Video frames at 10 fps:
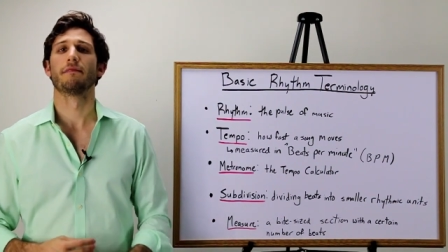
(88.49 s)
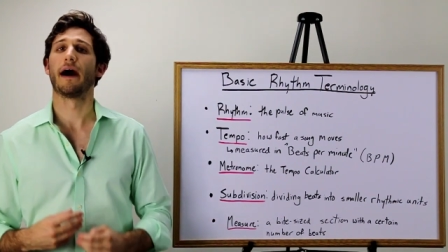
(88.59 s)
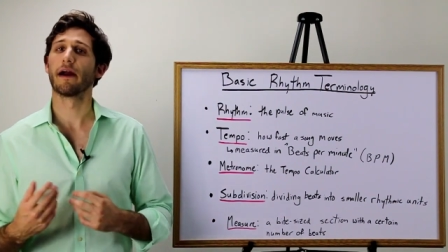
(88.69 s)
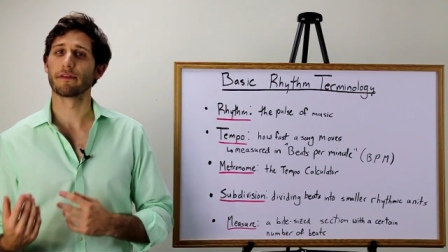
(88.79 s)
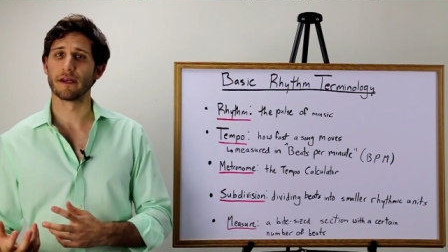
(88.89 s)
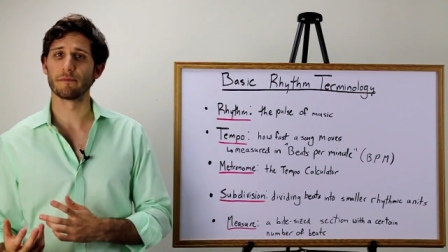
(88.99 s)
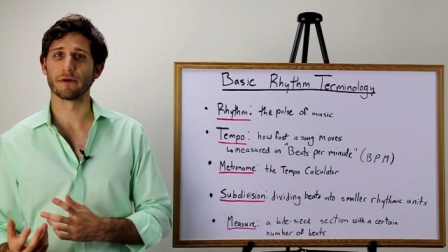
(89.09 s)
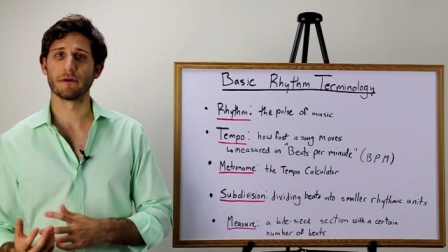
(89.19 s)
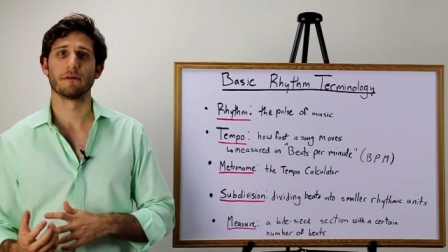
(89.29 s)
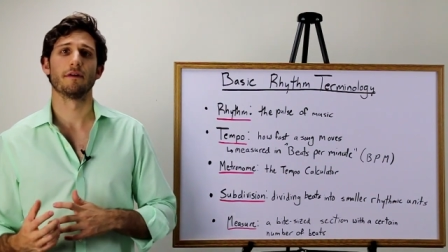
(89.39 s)
The higher the
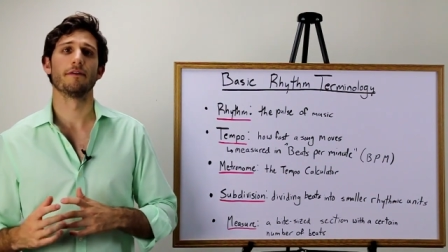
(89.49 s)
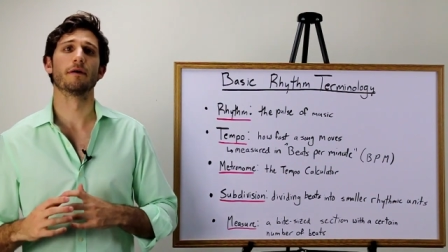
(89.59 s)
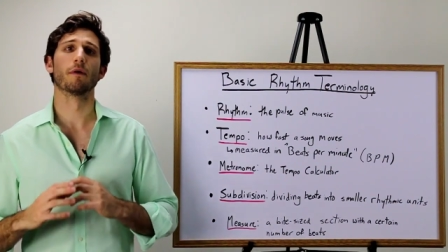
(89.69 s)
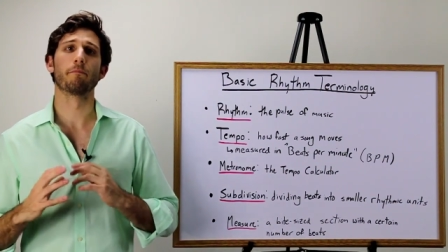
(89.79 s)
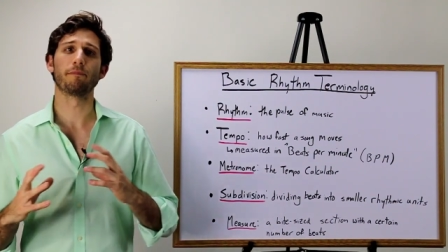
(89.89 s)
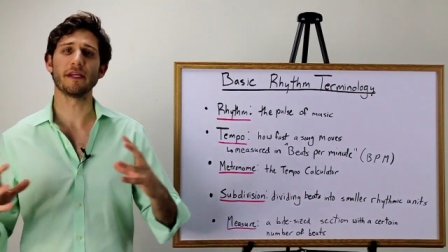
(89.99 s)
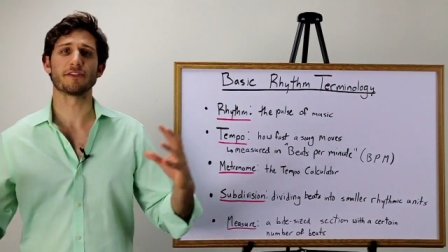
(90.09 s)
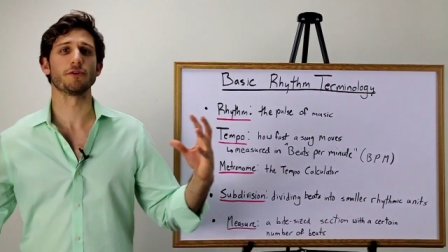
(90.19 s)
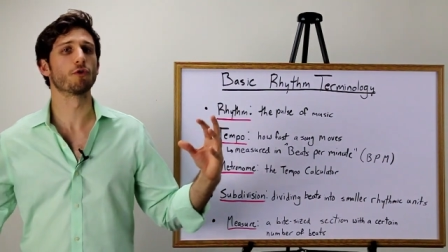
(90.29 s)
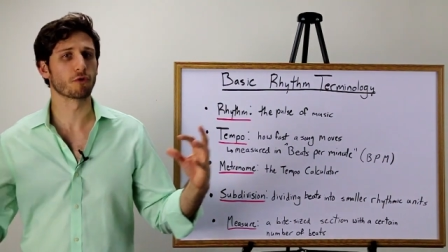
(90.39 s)
number, the more
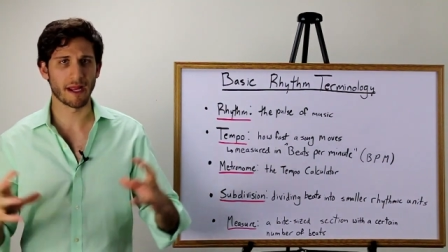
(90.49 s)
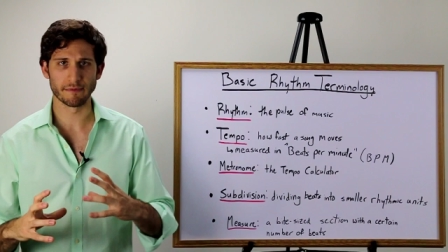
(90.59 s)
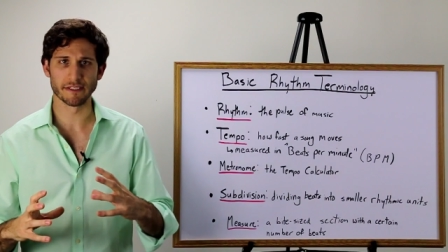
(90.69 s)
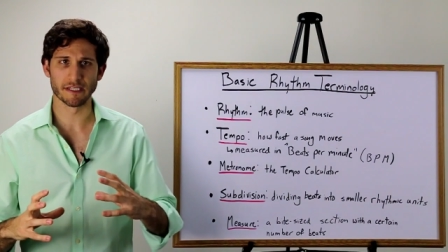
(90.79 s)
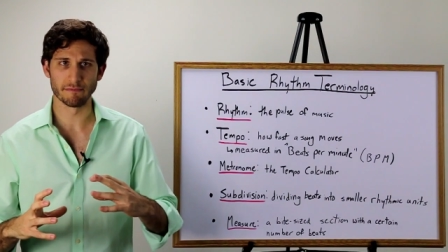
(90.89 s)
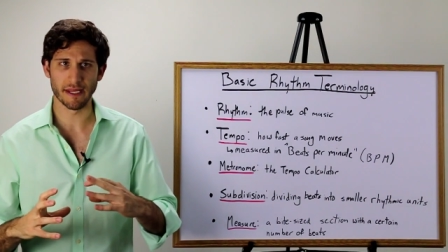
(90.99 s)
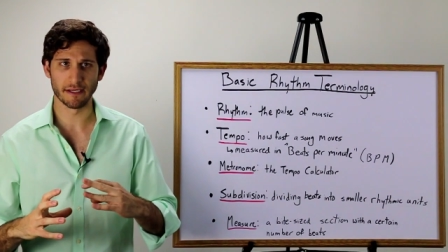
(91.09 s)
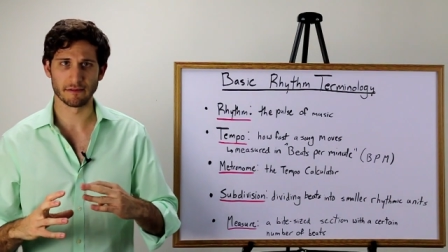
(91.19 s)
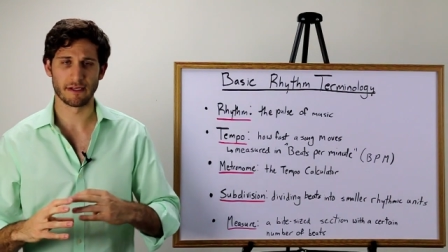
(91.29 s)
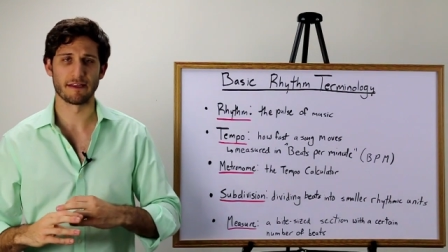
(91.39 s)
beats you crammed into the
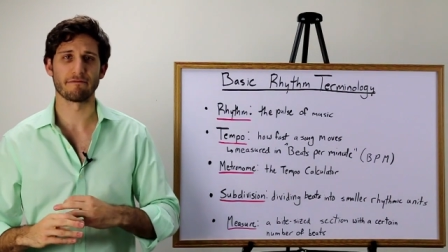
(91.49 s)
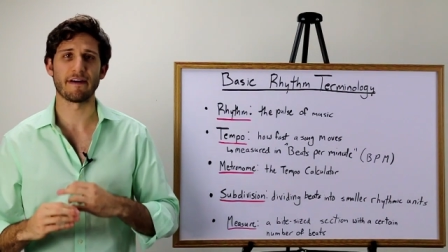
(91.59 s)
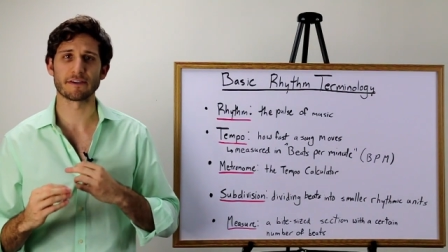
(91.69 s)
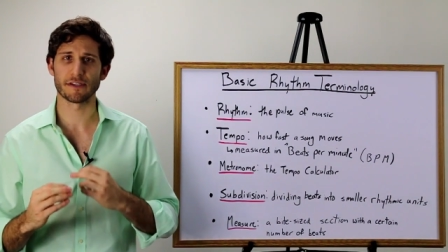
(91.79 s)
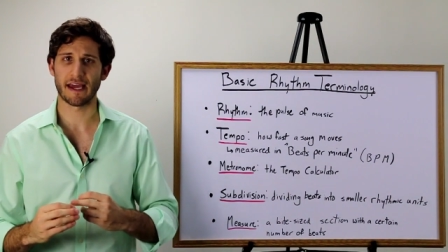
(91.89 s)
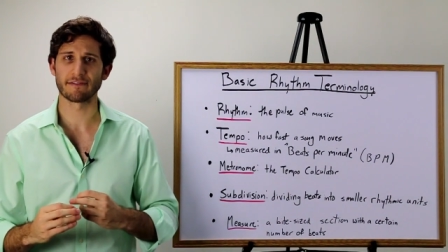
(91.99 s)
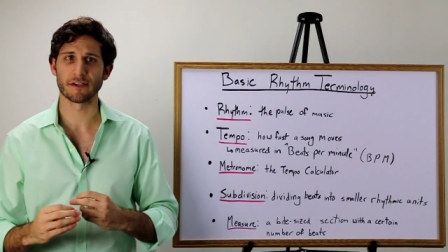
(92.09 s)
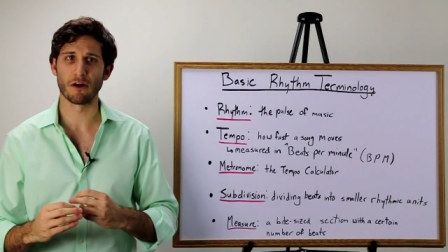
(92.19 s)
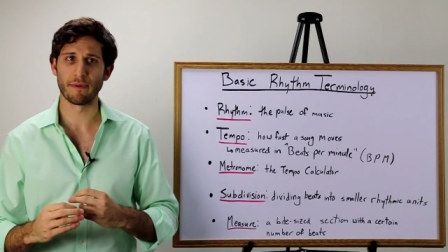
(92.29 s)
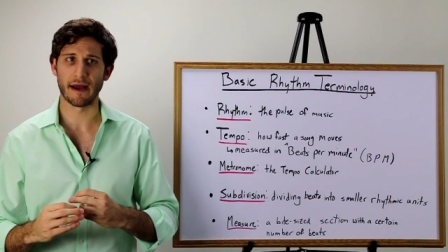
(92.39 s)
minute, and the faster they have
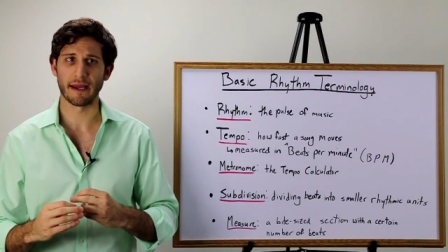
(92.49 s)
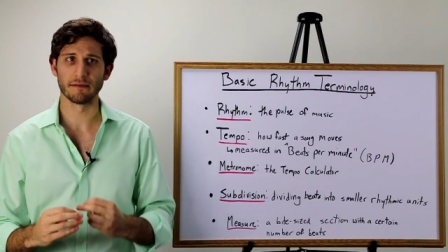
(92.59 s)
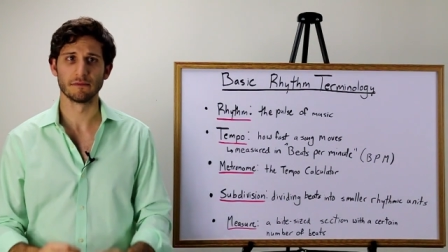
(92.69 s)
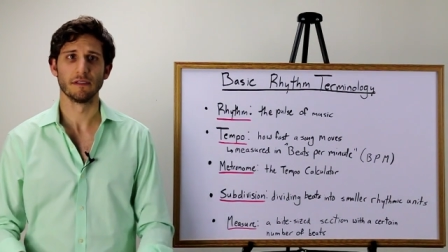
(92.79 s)
to go by.